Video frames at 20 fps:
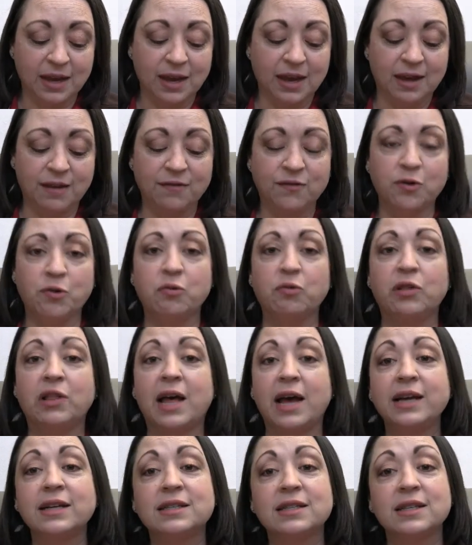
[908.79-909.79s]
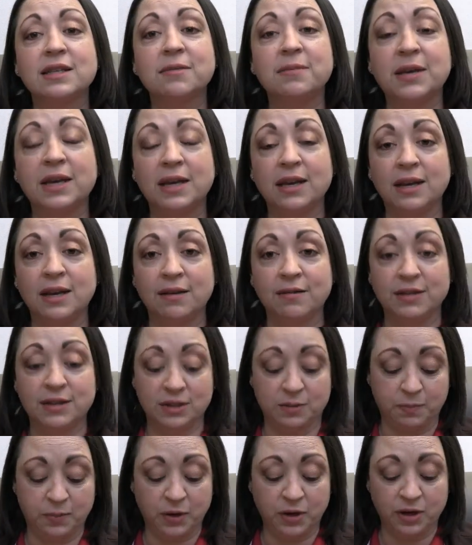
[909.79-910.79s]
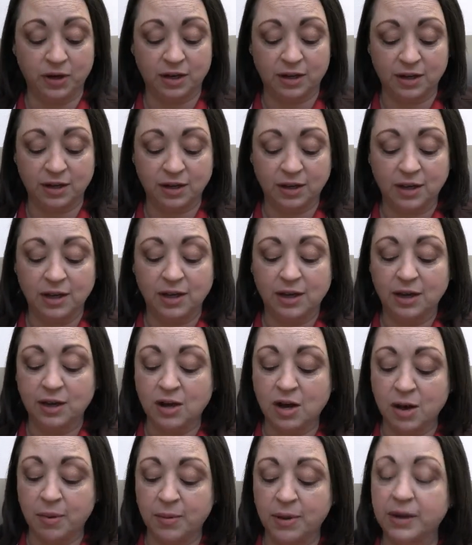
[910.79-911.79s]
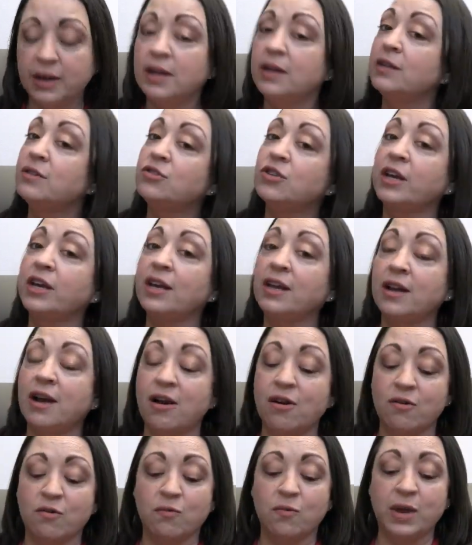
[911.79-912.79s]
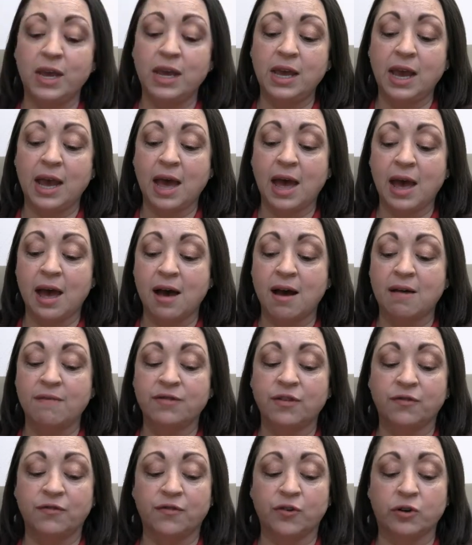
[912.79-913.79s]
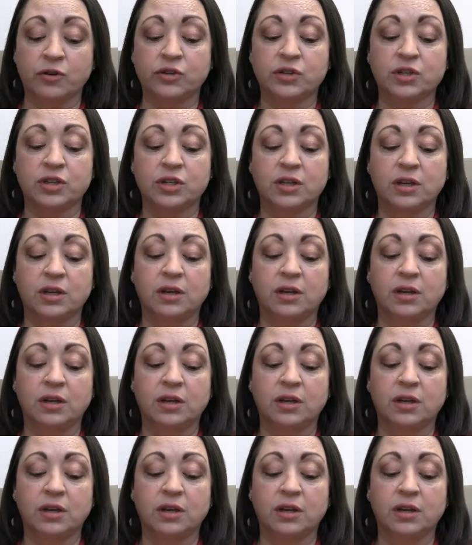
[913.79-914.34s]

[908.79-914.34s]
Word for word: If you liked the beginning of this book, come on in and check it out. We have the first